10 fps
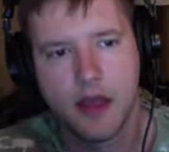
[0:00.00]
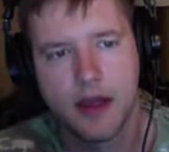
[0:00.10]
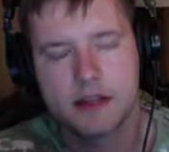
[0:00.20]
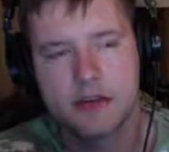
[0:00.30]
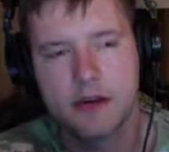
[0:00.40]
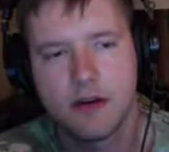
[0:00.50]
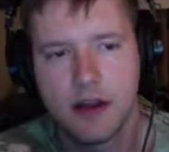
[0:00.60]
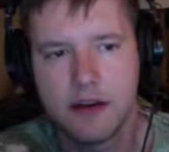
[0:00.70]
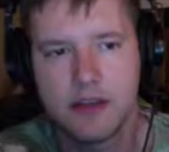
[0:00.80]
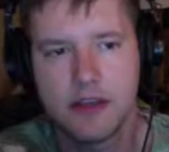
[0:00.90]
And so I've
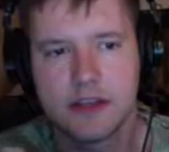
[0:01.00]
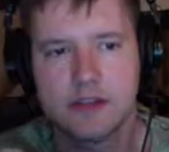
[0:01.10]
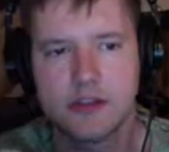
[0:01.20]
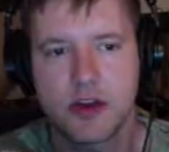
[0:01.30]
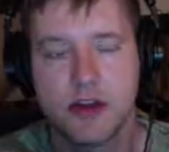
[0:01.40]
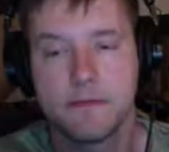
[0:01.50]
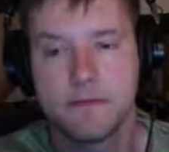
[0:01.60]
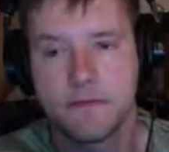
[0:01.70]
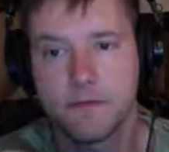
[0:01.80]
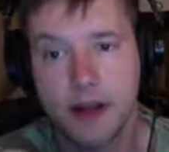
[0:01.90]
done things to try and
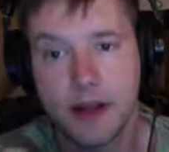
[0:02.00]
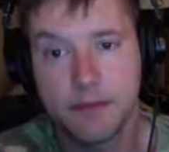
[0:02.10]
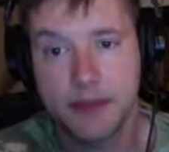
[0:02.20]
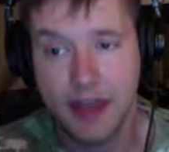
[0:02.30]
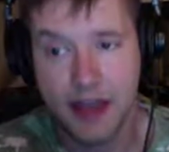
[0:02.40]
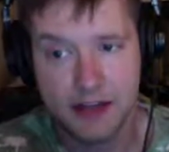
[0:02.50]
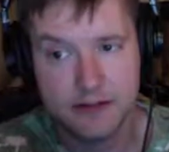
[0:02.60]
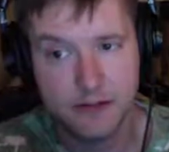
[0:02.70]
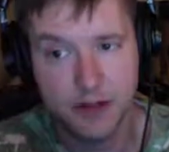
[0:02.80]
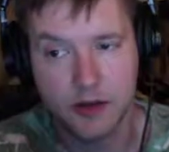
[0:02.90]
free up the cash
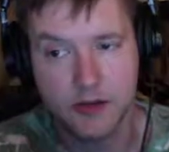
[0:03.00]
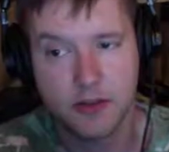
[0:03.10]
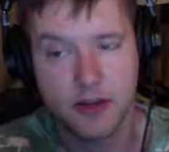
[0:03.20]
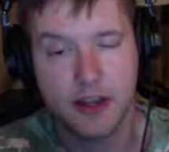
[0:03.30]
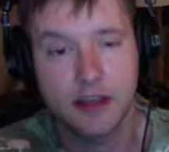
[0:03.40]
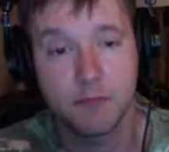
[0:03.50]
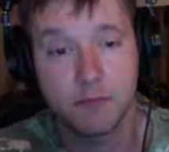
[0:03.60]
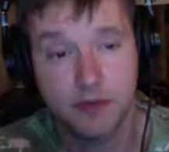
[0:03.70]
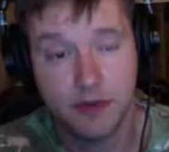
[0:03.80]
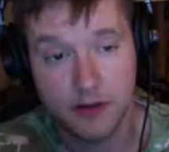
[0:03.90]
flow so that I
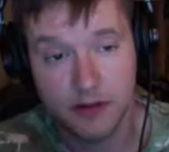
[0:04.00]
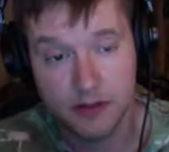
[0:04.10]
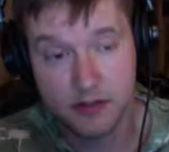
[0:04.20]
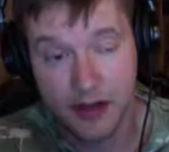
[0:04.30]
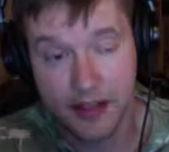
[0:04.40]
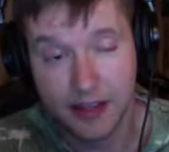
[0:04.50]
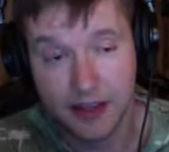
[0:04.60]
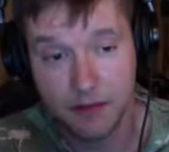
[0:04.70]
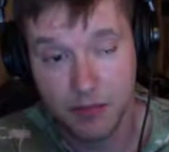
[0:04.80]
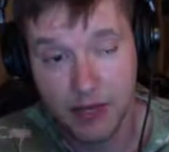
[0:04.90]
can
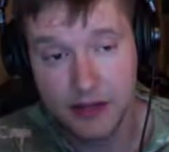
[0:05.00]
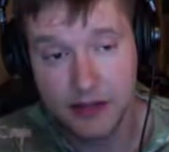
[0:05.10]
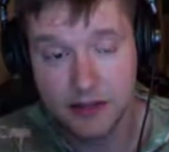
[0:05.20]
compete against